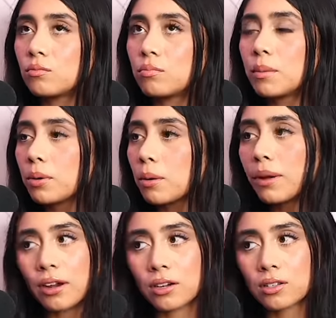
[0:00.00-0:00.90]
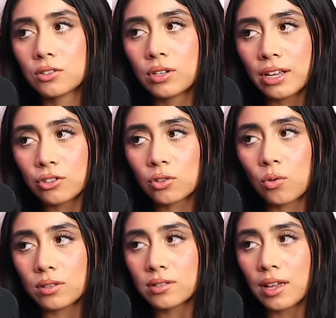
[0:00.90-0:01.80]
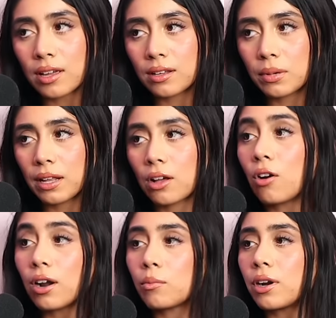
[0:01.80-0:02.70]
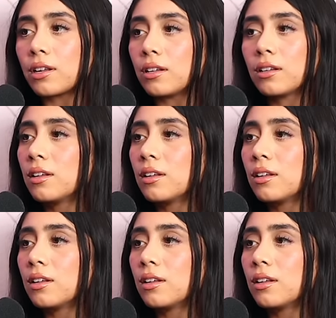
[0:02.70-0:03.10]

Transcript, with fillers: be prepared because you can't just go on set and be like, all right, I'm ready.